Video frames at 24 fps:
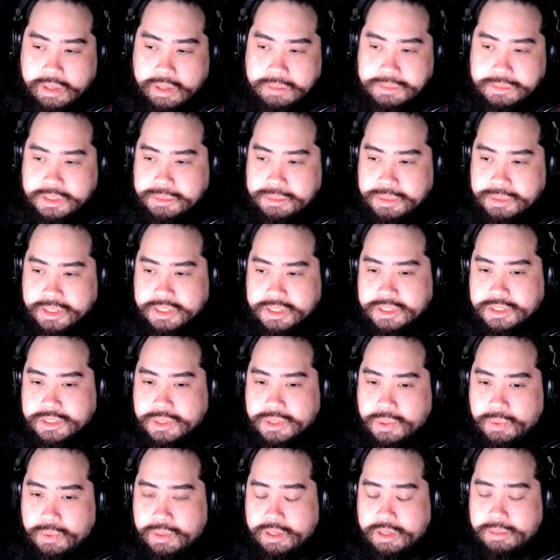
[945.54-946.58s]
just because it's a
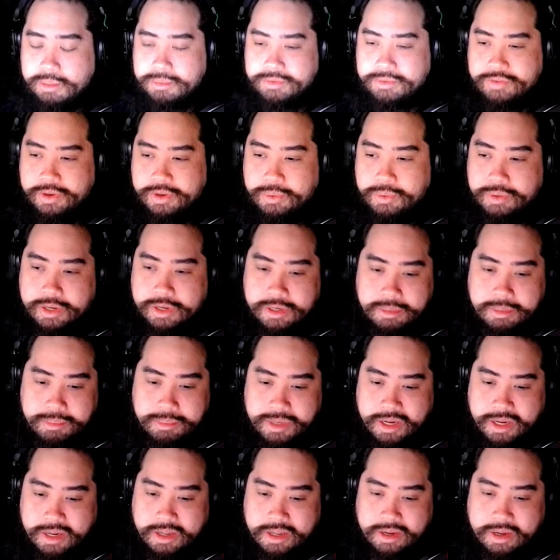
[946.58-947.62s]
collab. If I don't end up
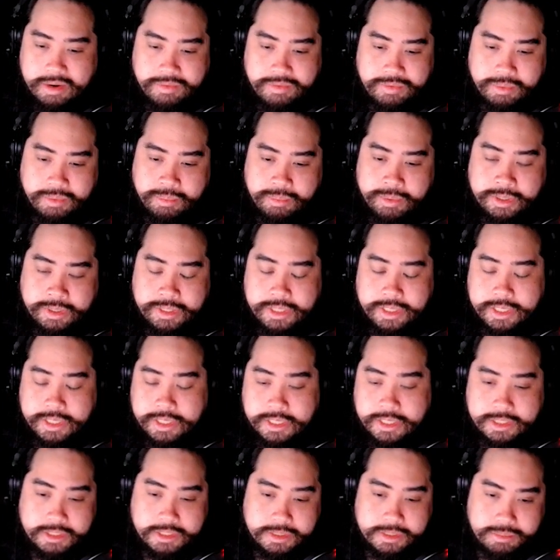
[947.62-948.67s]
getting everyone, then
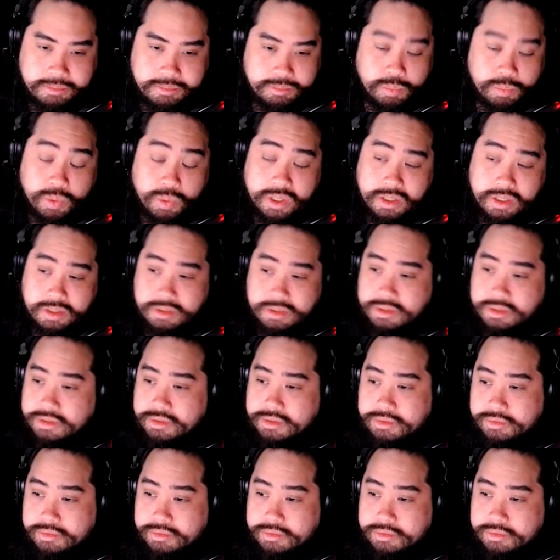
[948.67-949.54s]
that's what it is.